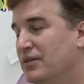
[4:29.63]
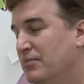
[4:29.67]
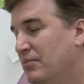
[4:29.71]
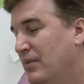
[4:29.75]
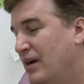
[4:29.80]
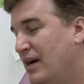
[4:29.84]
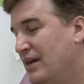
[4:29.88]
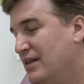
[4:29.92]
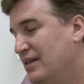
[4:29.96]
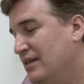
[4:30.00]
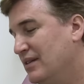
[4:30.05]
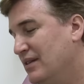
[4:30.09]
You
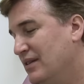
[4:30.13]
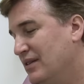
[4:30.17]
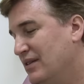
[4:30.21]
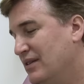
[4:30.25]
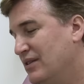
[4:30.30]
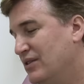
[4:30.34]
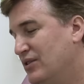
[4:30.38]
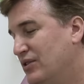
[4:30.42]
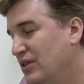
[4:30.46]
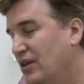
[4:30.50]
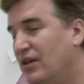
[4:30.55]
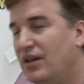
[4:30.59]
might
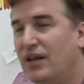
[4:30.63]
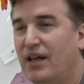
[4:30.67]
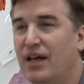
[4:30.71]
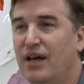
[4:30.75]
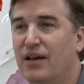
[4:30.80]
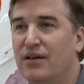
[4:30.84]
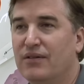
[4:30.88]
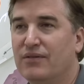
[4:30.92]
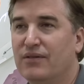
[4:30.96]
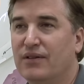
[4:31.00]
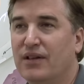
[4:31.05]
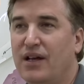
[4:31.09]
still
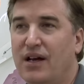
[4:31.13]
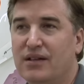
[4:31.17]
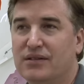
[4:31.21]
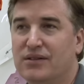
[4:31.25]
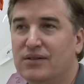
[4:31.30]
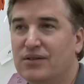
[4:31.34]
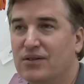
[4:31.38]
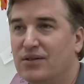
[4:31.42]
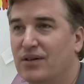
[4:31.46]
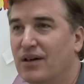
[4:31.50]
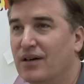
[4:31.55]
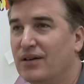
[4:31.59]
have lots
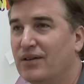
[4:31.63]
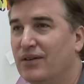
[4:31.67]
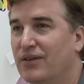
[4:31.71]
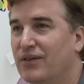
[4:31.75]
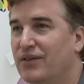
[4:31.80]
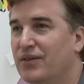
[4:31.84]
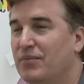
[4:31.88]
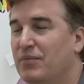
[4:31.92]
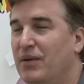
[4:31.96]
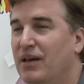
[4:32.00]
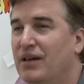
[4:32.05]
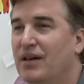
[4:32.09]
of
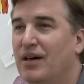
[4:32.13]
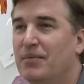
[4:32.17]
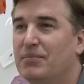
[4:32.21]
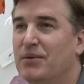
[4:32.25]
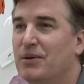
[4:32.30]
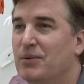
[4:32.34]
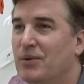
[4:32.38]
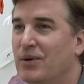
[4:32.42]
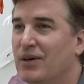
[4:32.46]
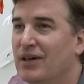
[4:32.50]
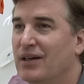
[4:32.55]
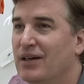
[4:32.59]
struggles and may not be
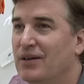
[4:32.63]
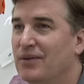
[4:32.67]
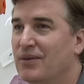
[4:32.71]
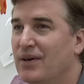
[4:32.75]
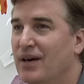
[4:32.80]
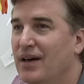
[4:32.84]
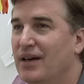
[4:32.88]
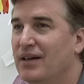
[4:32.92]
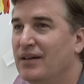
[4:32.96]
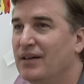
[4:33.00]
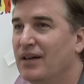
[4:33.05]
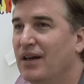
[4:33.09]
working
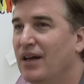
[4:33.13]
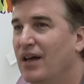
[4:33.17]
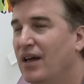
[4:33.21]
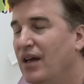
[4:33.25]
right,